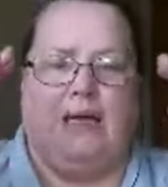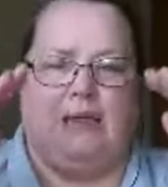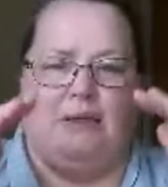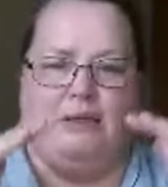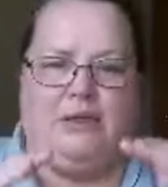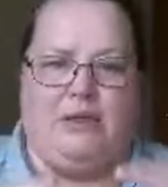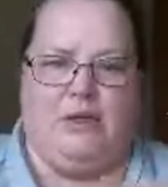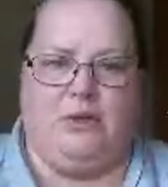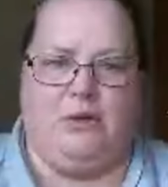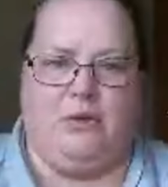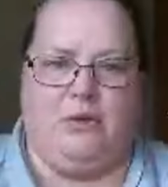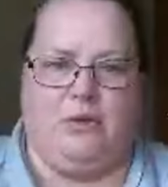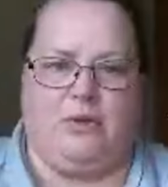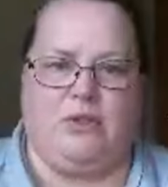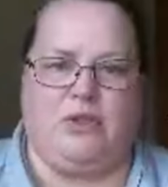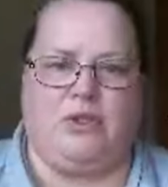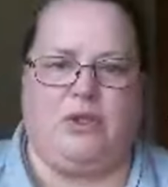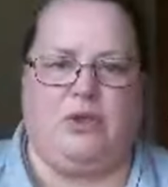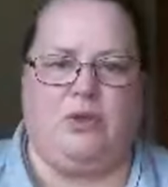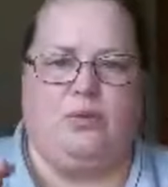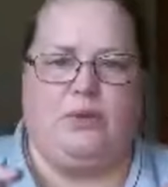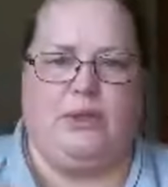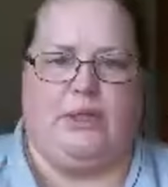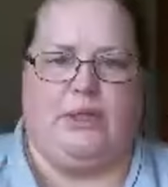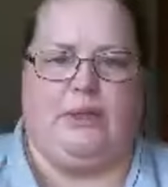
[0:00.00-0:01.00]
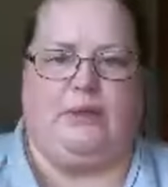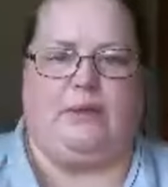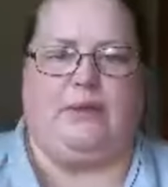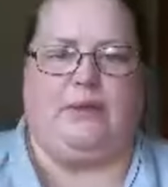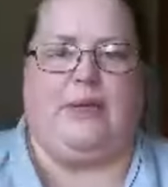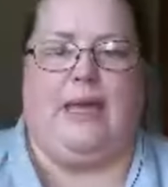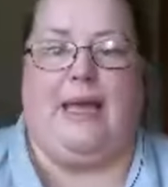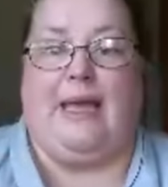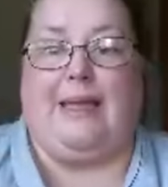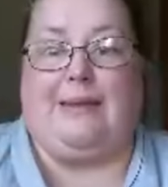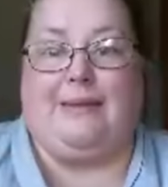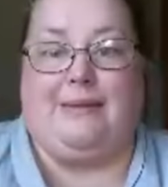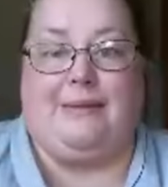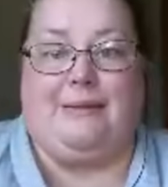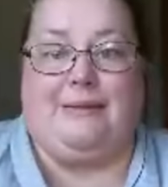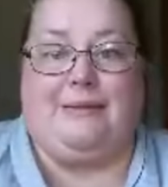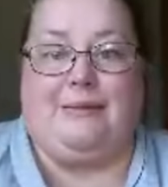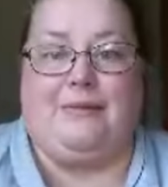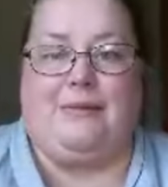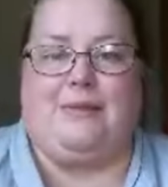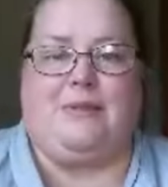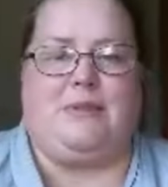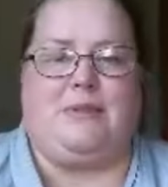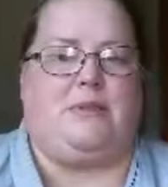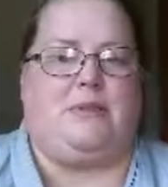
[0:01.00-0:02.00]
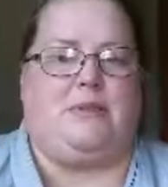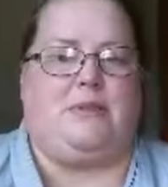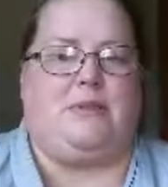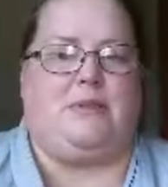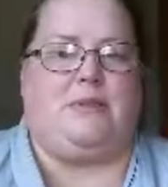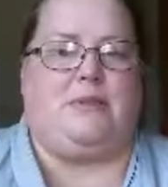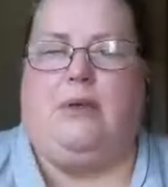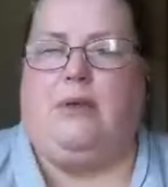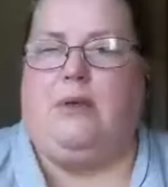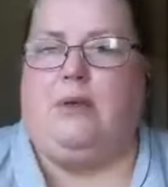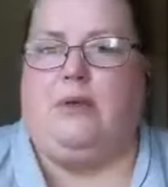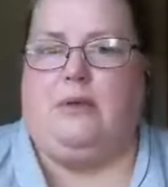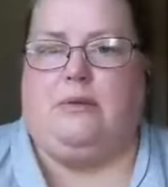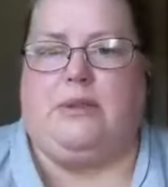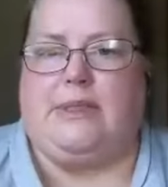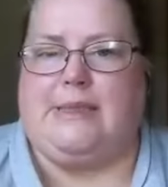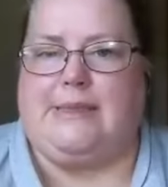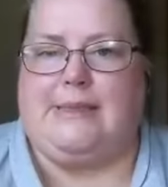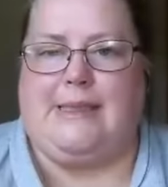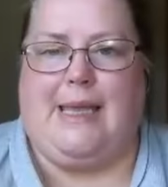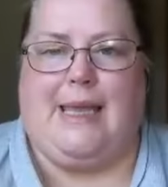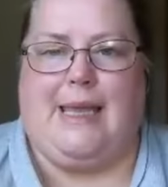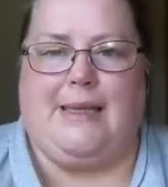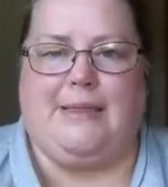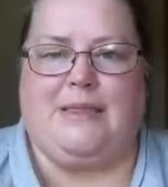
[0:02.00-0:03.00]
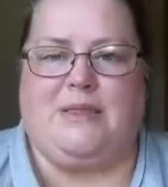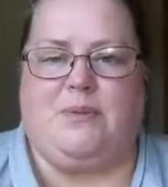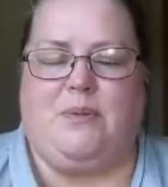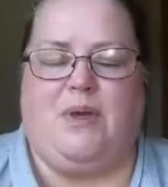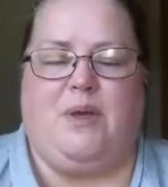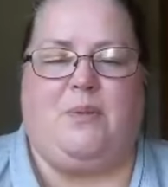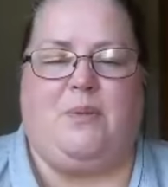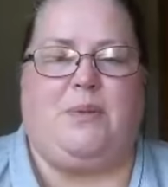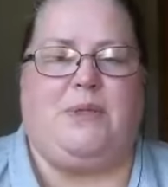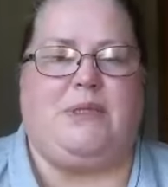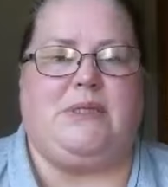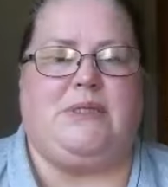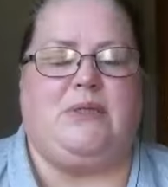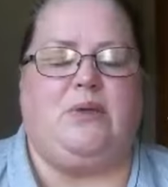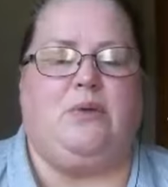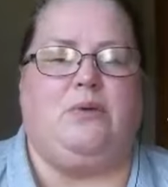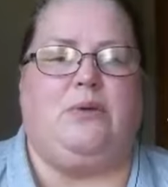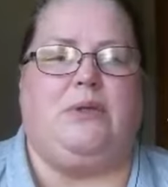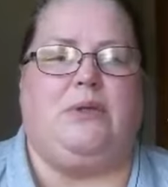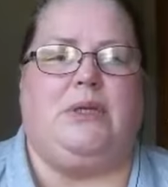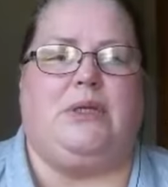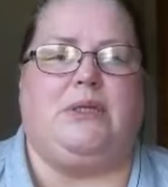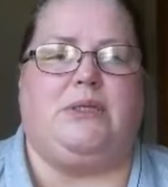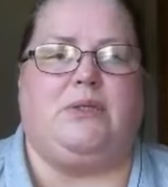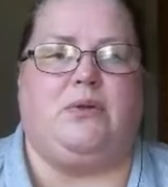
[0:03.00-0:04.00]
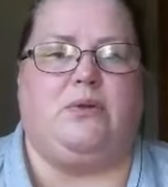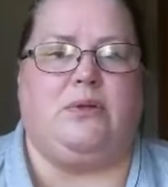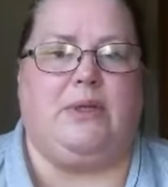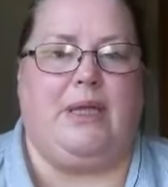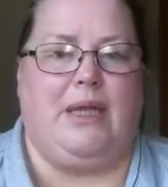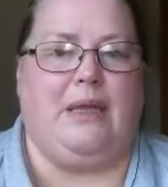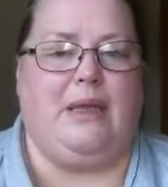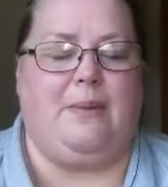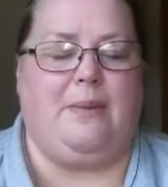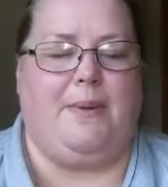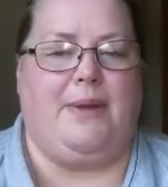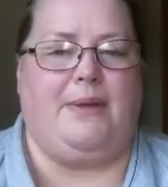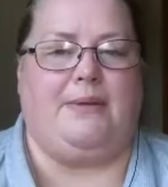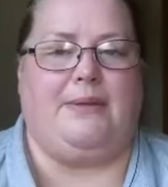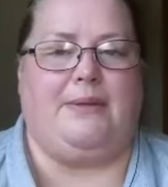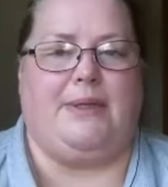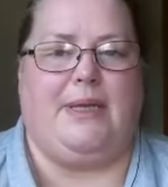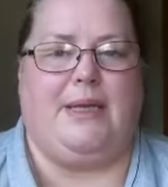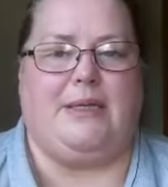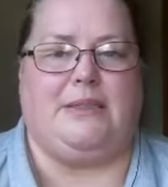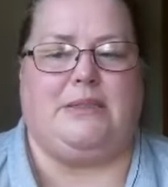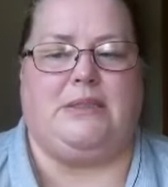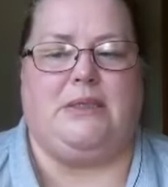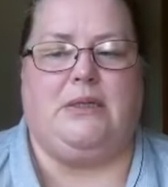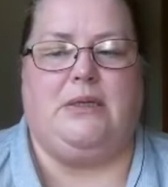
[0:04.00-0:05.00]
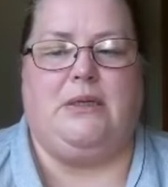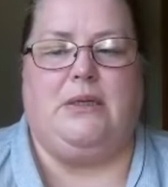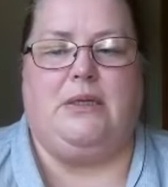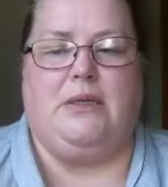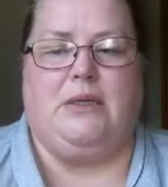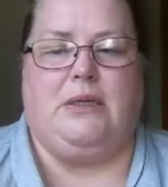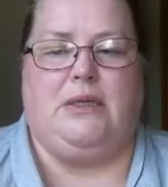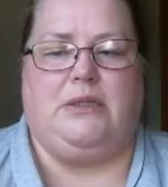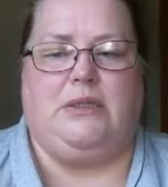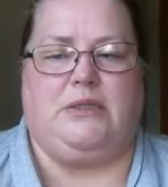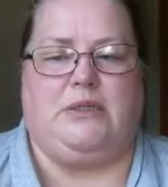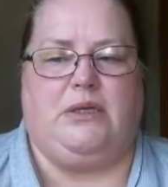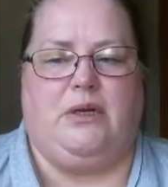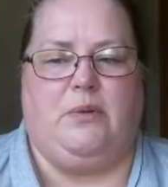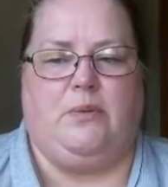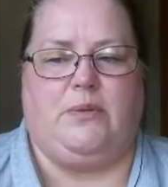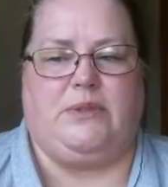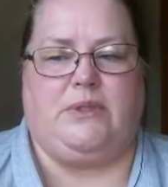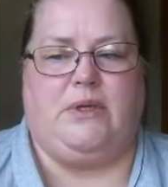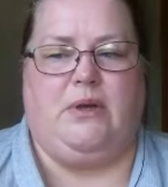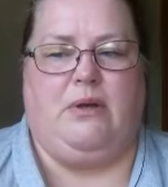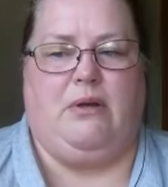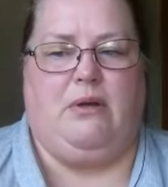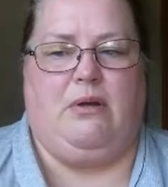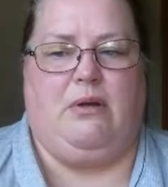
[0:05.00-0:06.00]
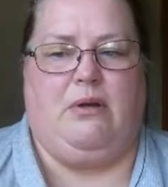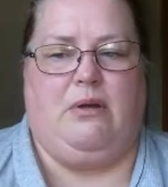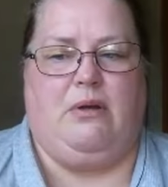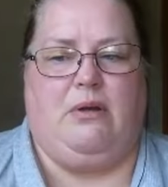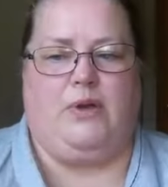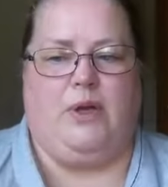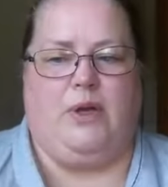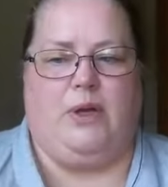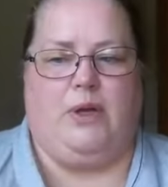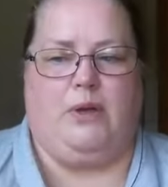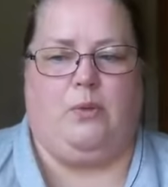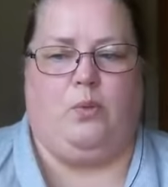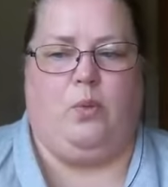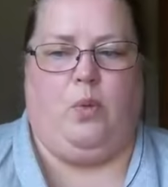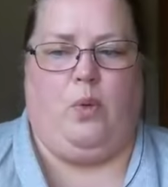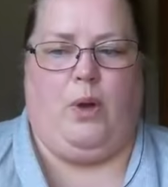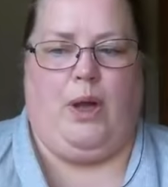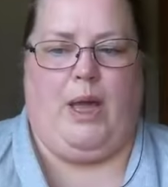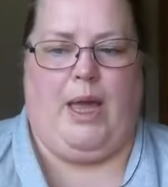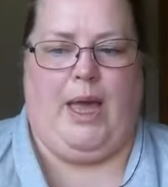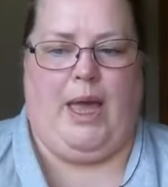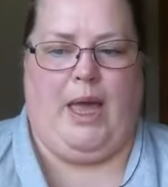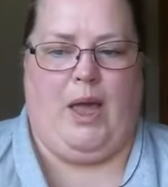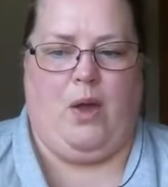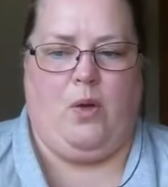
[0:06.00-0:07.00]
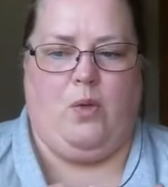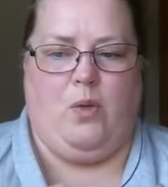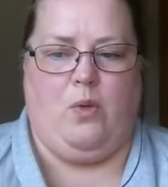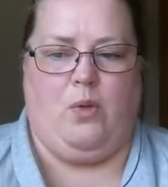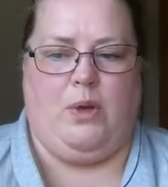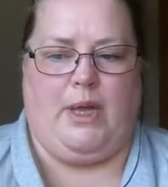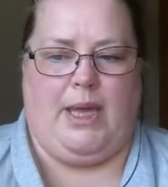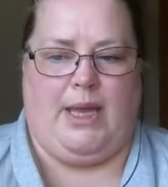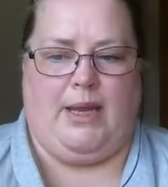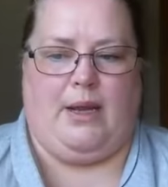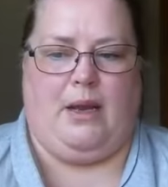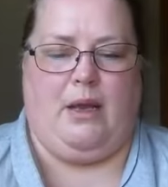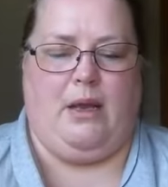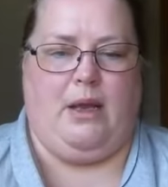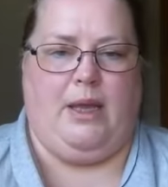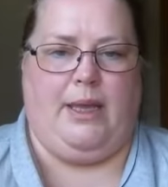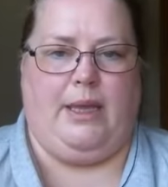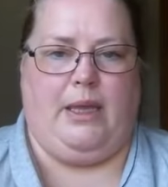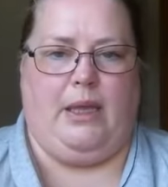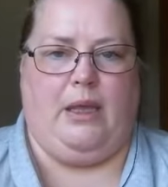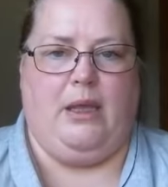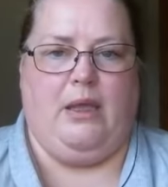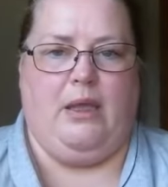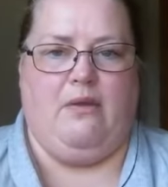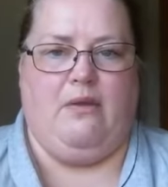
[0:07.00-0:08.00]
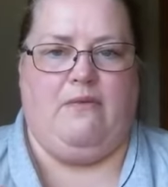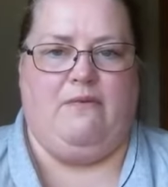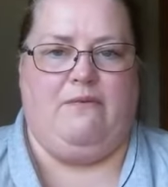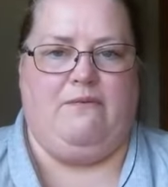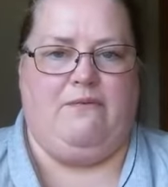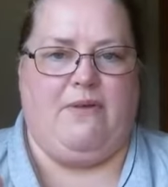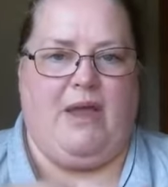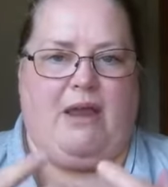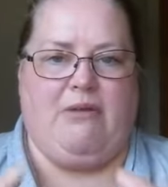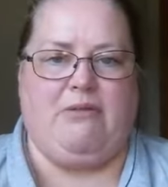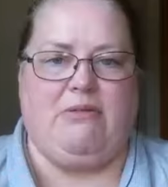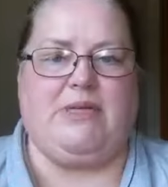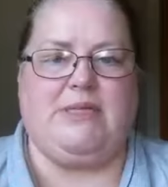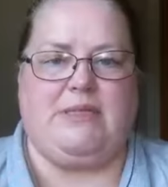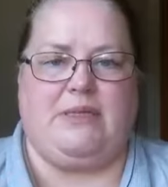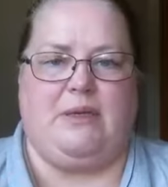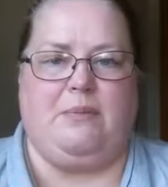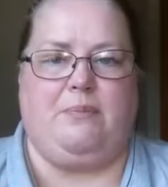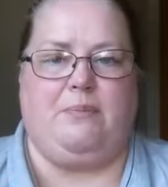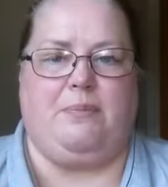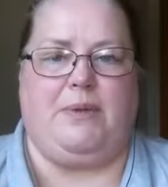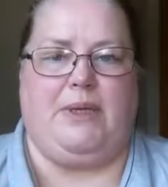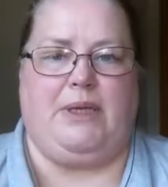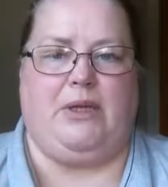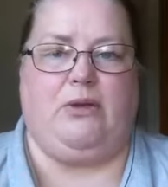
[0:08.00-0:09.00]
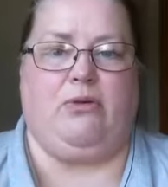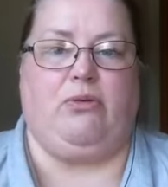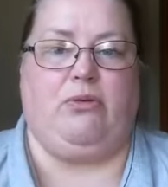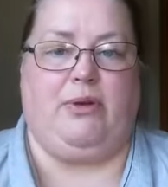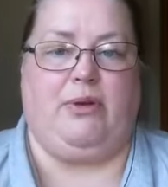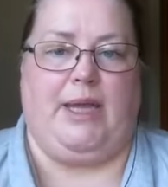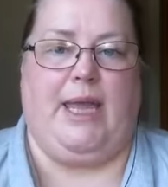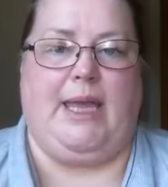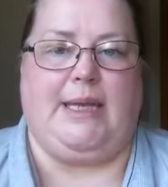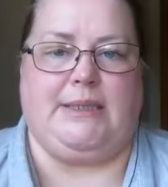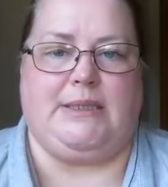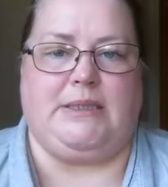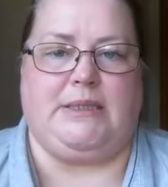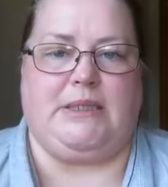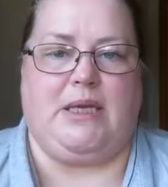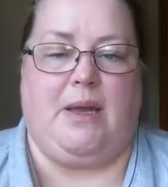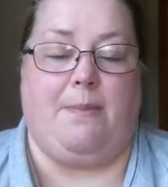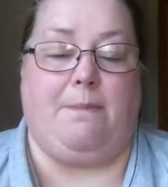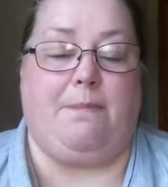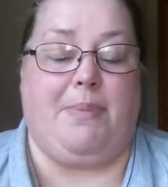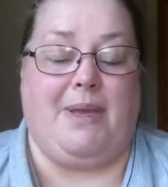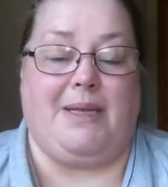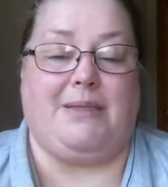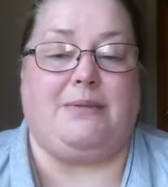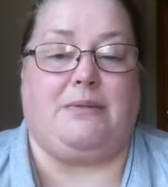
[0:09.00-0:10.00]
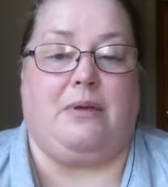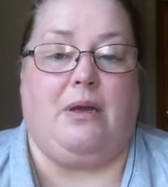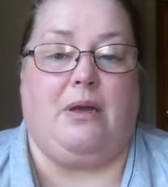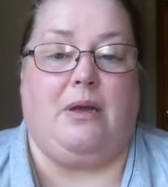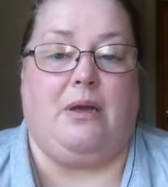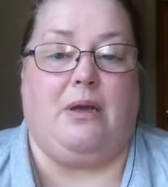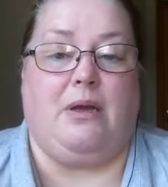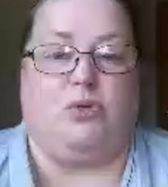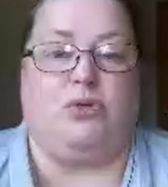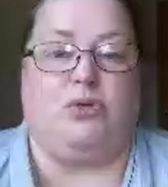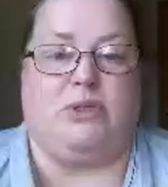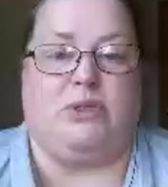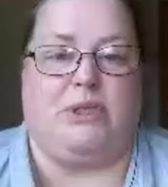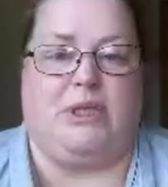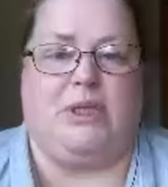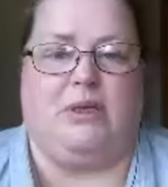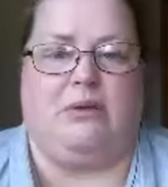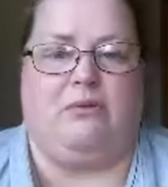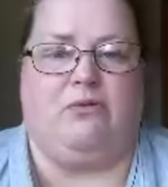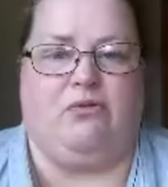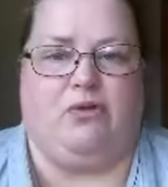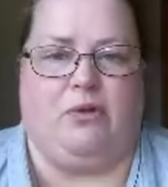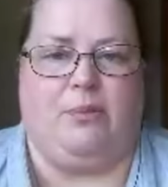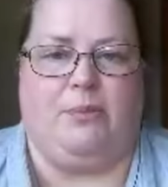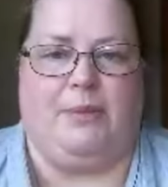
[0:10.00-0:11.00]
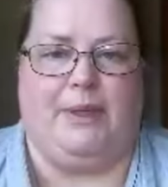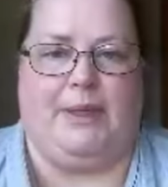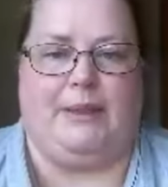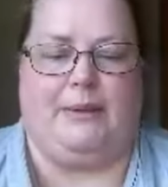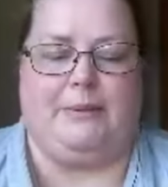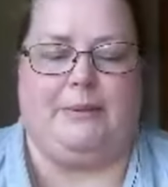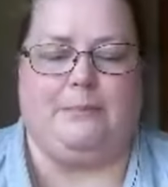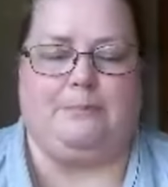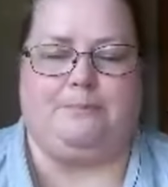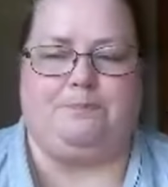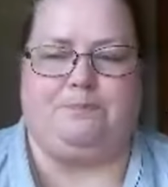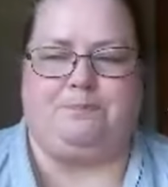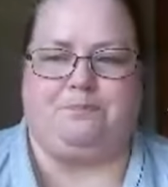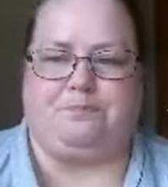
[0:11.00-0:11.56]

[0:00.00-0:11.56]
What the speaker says: And, you know, soothing candles, the scent might be soothing. So think about that in terms of how can I very simply create a bedtime routine for me?